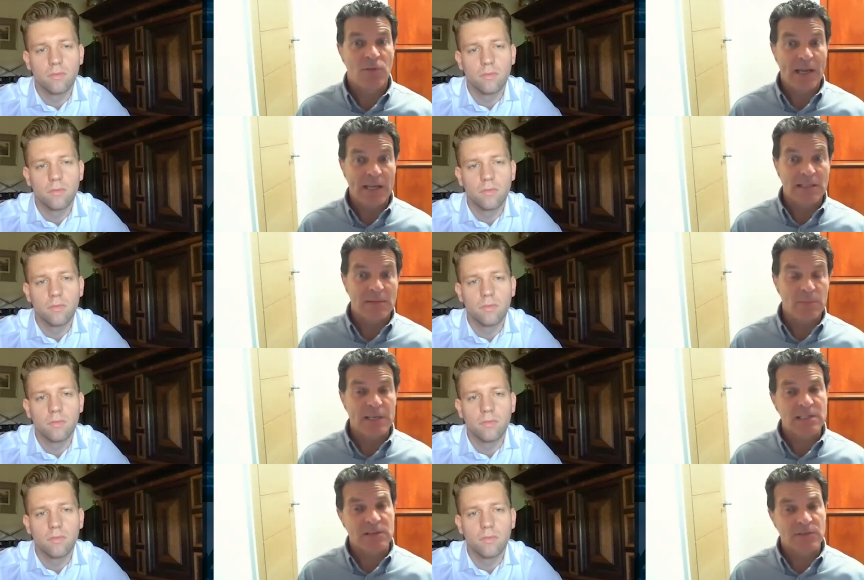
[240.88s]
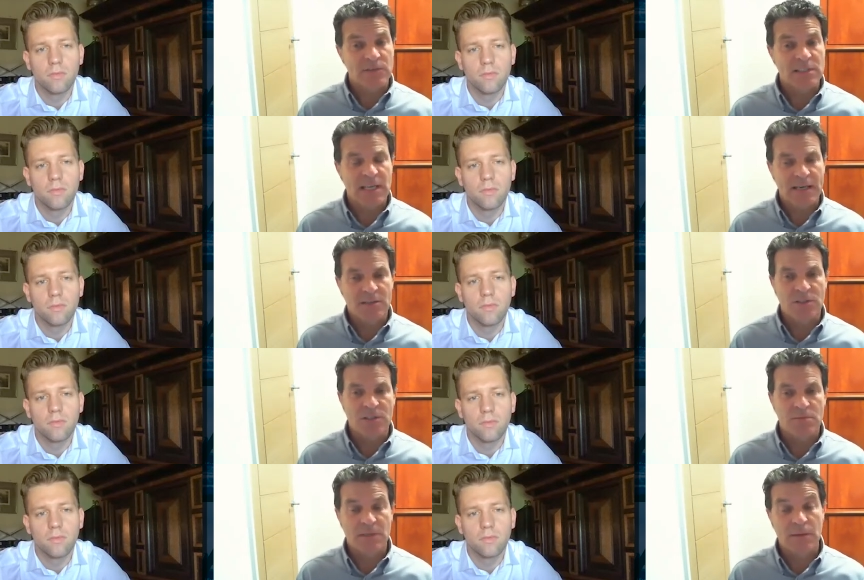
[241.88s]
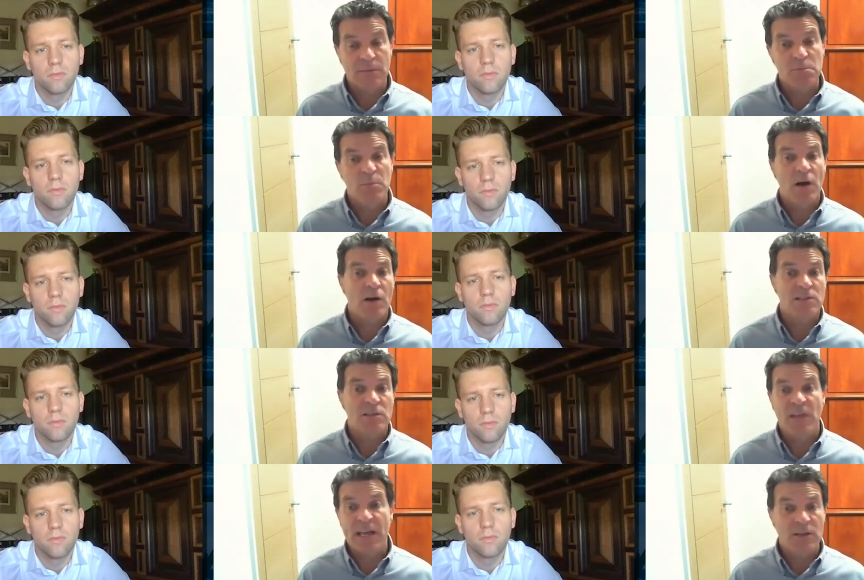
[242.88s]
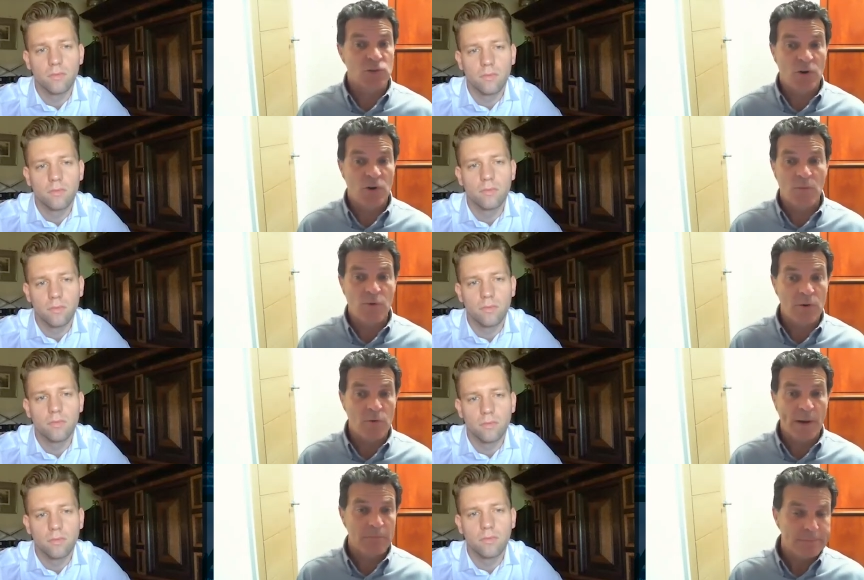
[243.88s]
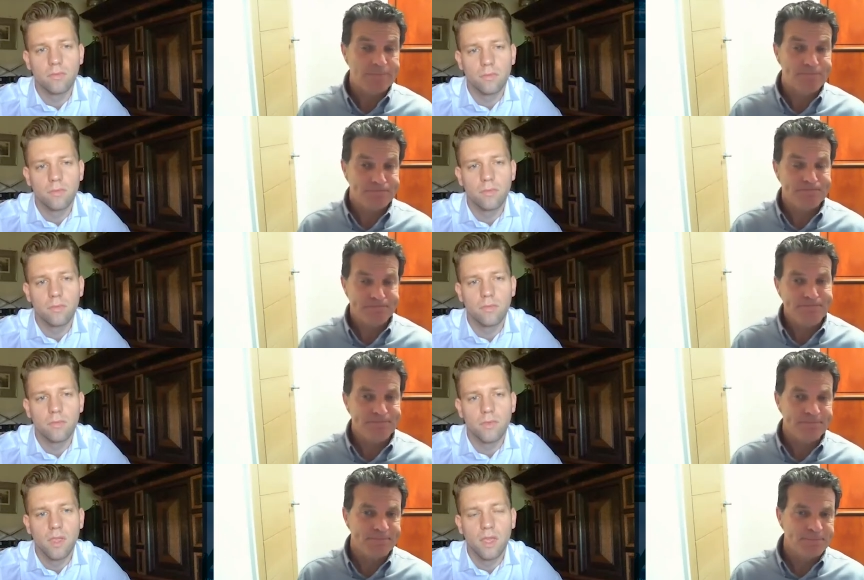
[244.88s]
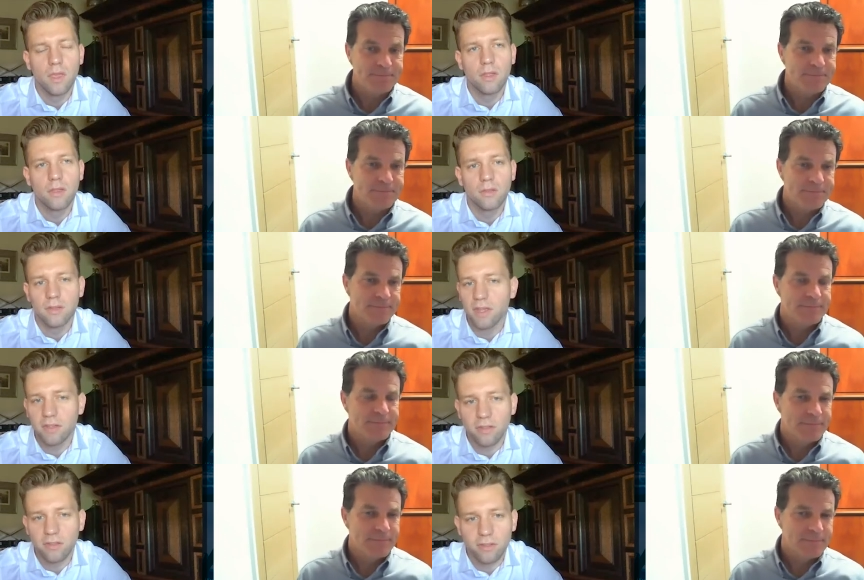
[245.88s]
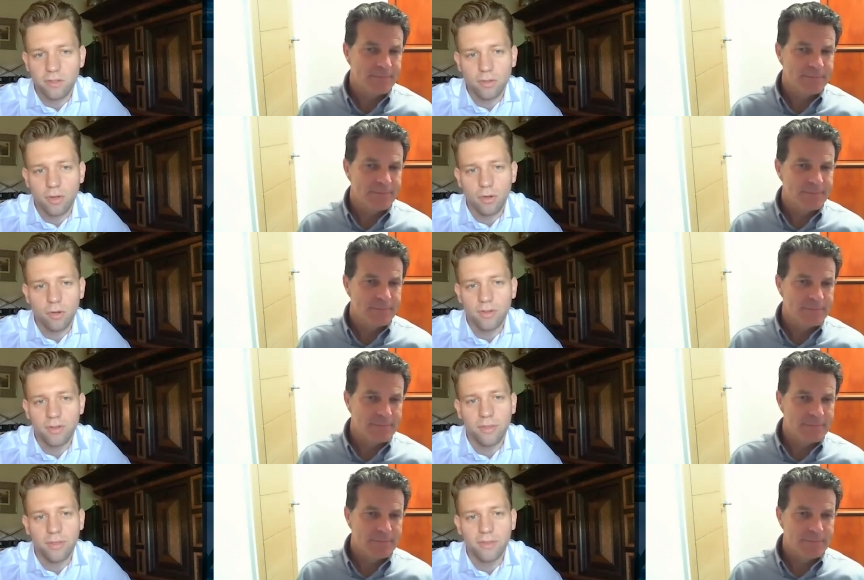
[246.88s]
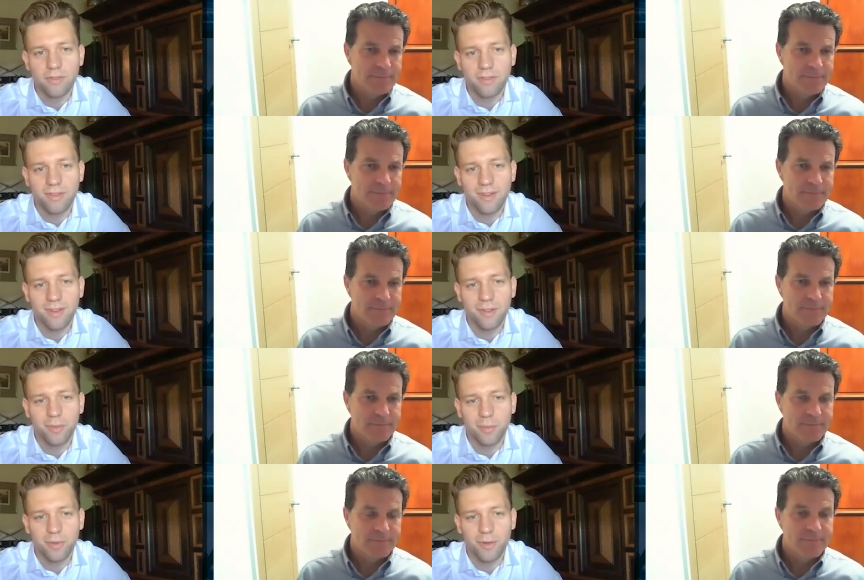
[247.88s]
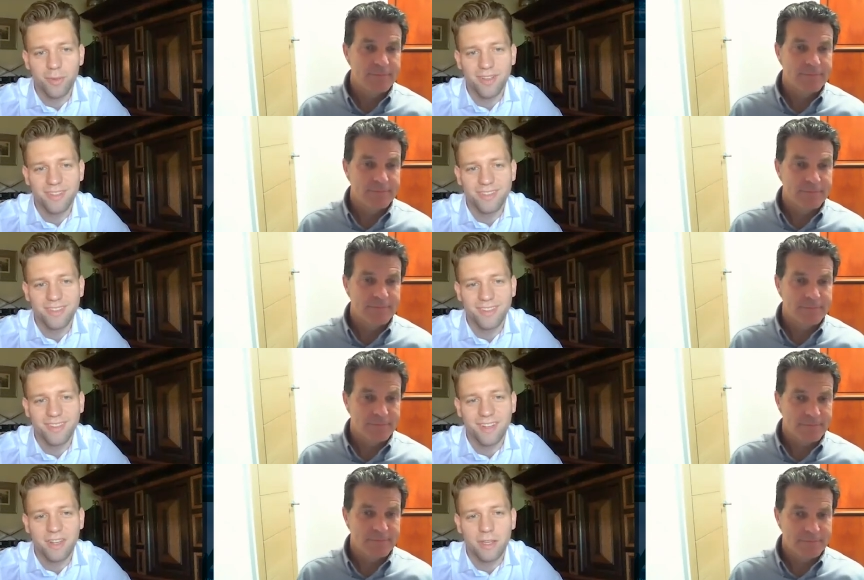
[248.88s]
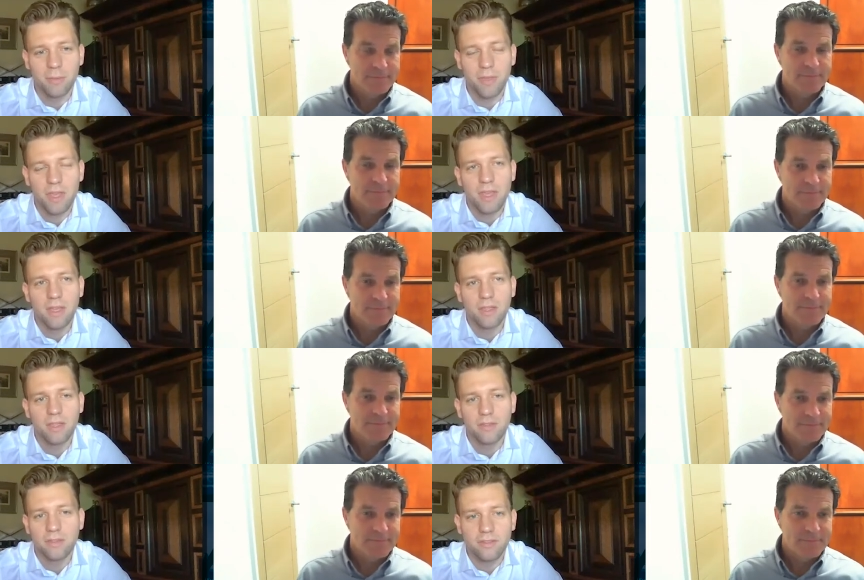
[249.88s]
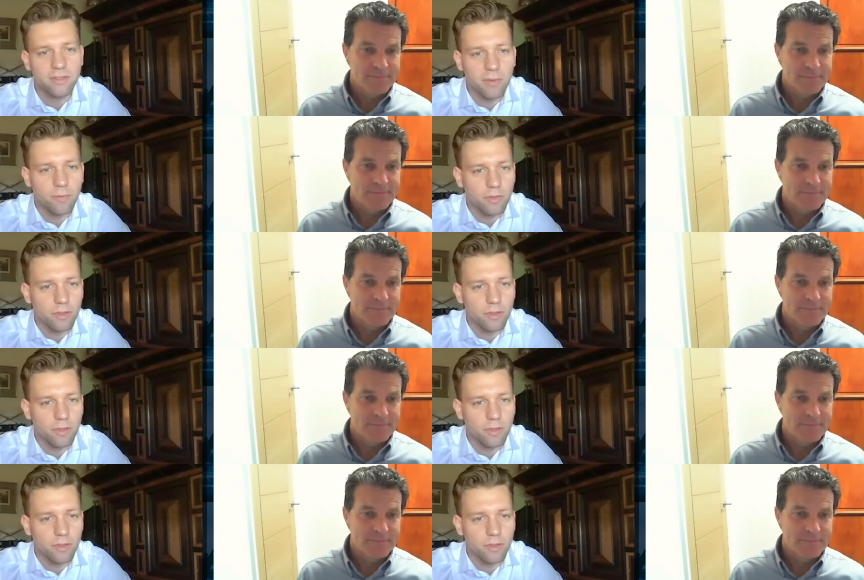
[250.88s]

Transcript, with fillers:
Speaker 1: that piece of intelligence becomes part of their control program.
Speaker 2: Mm-hmm. Data is the new gold, Thetis, uh, a lot of people always uh, claim. Is it the same for